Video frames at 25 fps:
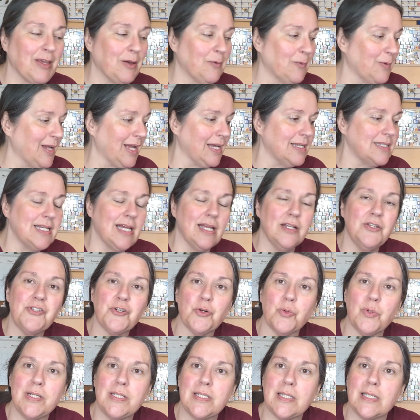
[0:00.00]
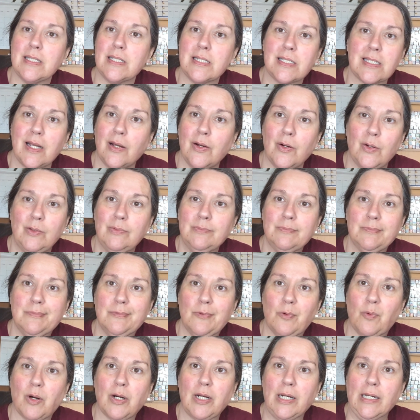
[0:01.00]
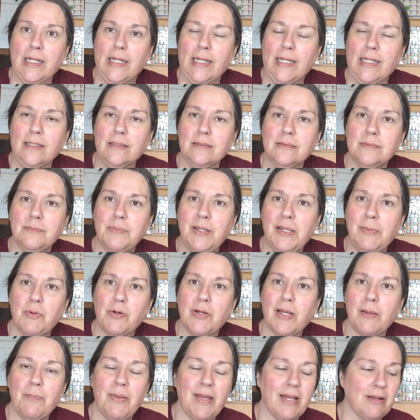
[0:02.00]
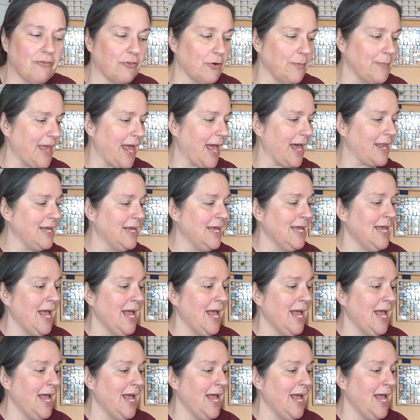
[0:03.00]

We got 10 choices, so we're good. People can pick from that.